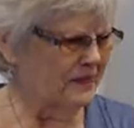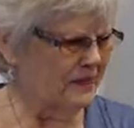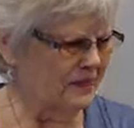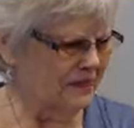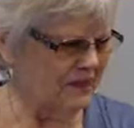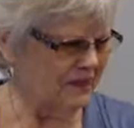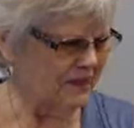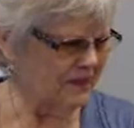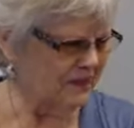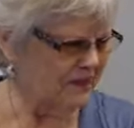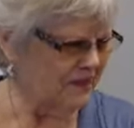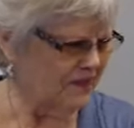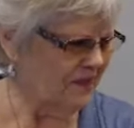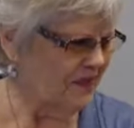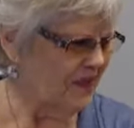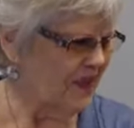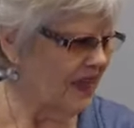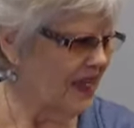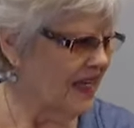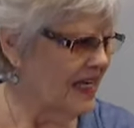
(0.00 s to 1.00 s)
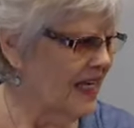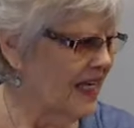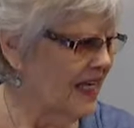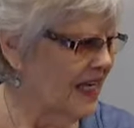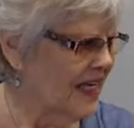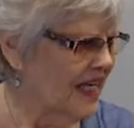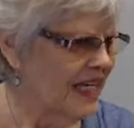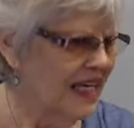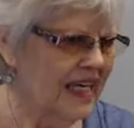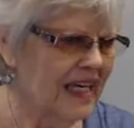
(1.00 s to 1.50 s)
something? Where's my stuff?
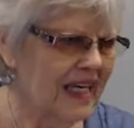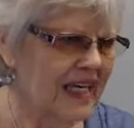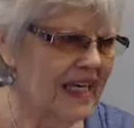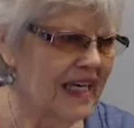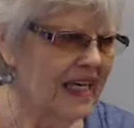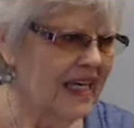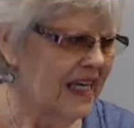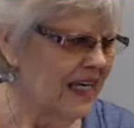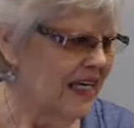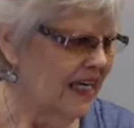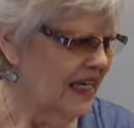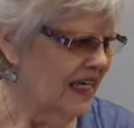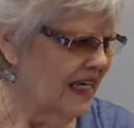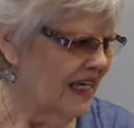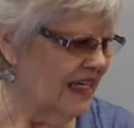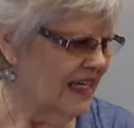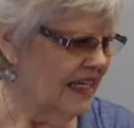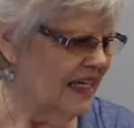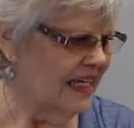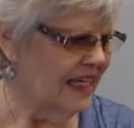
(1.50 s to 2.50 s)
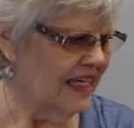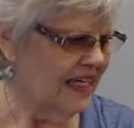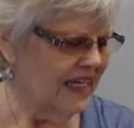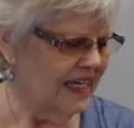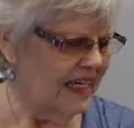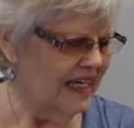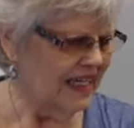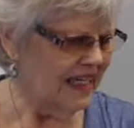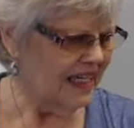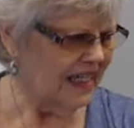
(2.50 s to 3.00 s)
There it is.
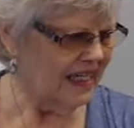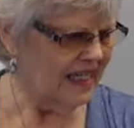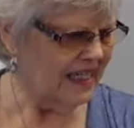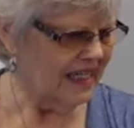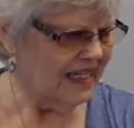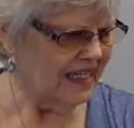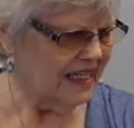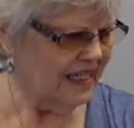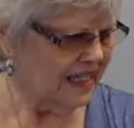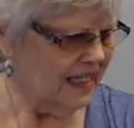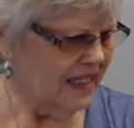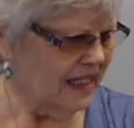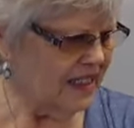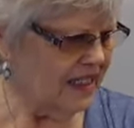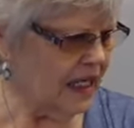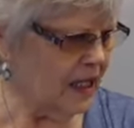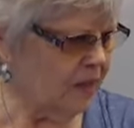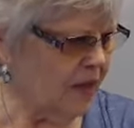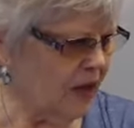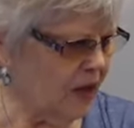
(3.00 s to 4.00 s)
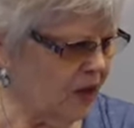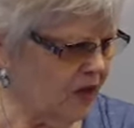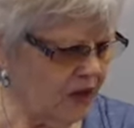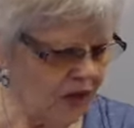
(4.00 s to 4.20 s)
Hey, we have. Did I bury